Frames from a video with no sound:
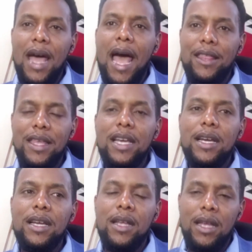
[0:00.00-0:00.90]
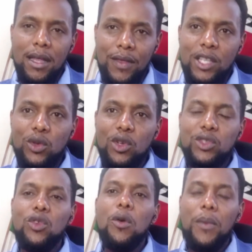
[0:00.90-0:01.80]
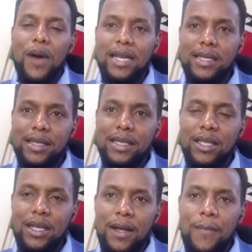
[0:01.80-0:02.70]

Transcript: I think they should also practice it